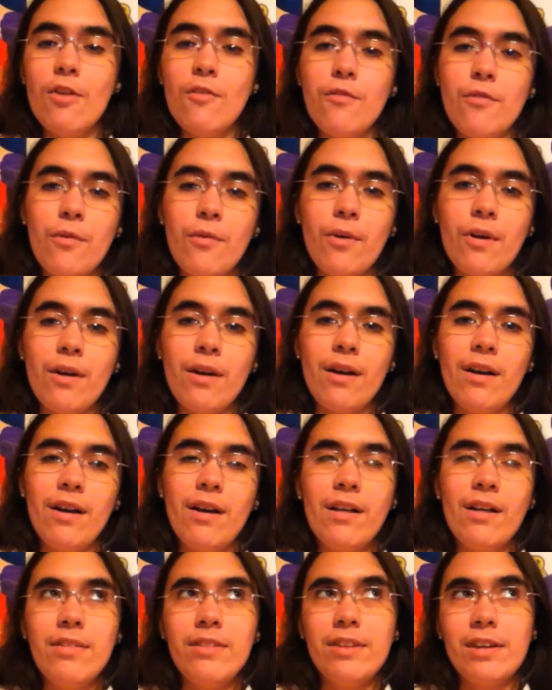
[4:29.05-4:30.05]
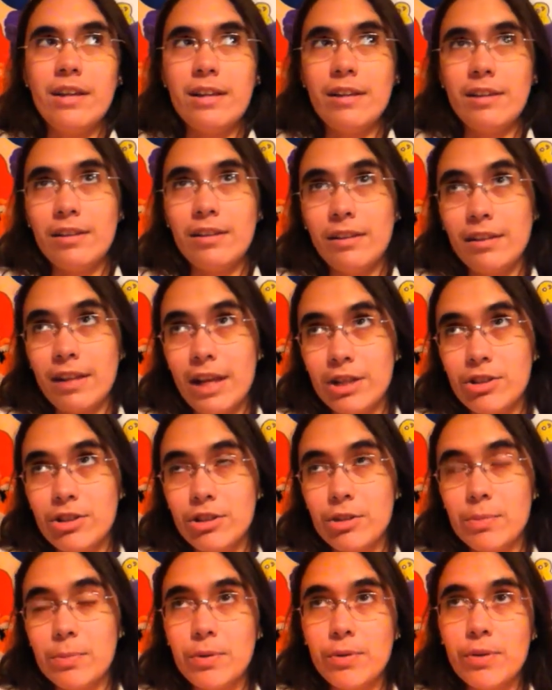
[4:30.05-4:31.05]
for the
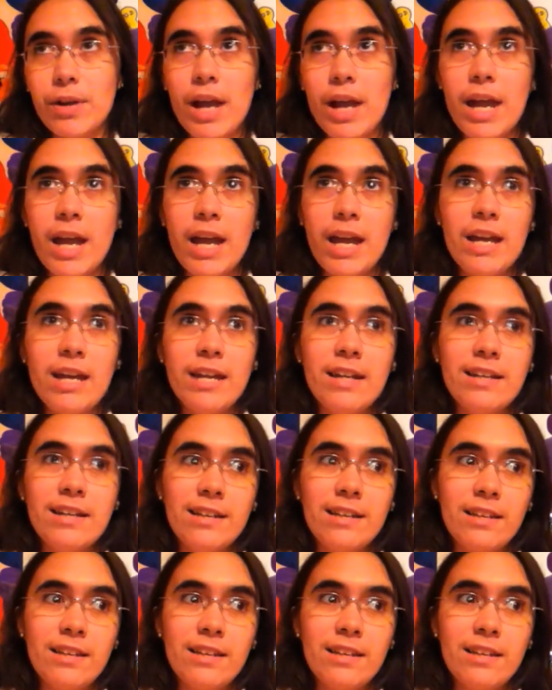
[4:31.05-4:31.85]
electric parade,